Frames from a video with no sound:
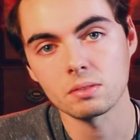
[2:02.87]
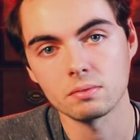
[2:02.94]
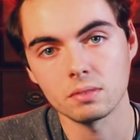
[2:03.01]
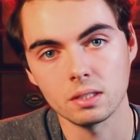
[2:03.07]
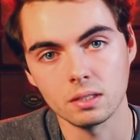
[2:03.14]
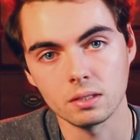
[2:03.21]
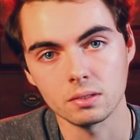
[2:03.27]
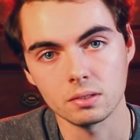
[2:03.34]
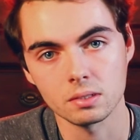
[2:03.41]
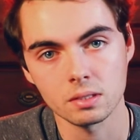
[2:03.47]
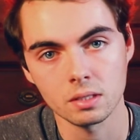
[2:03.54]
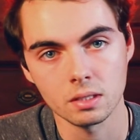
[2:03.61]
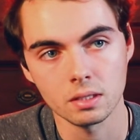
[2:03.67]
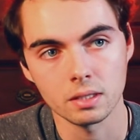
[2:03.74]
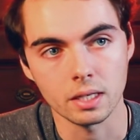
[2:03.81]
of videos
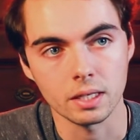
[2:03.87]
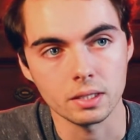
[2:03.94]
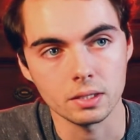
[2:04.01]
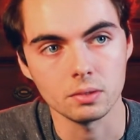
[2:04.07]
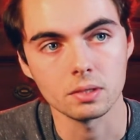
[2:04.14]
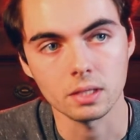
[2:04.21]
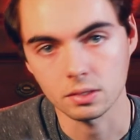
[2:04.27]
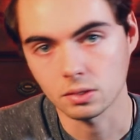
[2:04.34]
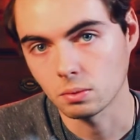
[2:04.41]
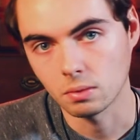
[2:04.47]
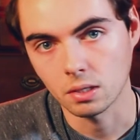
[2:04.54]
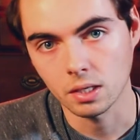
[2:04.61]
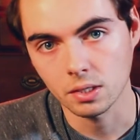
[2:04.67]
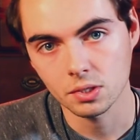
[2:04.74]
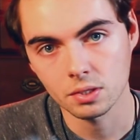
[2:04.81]
that you like to
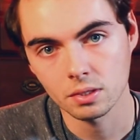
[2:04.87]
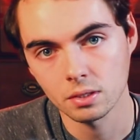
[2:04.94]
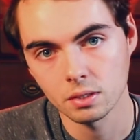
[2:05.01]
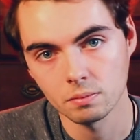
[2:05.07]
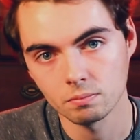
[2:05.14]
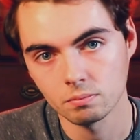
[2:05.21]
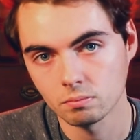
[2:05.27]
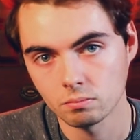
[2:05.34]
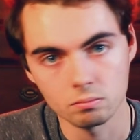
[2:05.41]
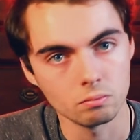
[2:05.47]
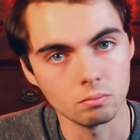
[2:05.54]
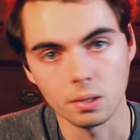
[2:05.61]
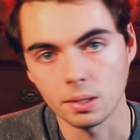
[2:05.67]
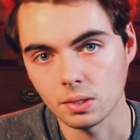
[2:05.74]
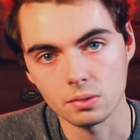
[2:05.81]
watch,
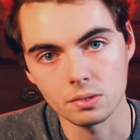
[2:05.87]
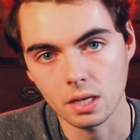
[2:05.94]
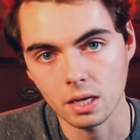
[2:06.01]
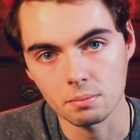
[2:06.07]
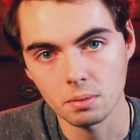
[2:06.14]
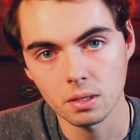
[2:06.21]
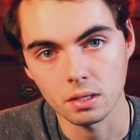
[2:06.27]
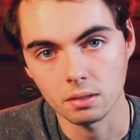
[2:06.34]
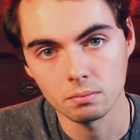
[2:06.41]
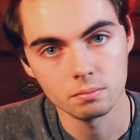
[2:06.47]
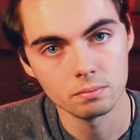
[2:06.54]
what do you type in?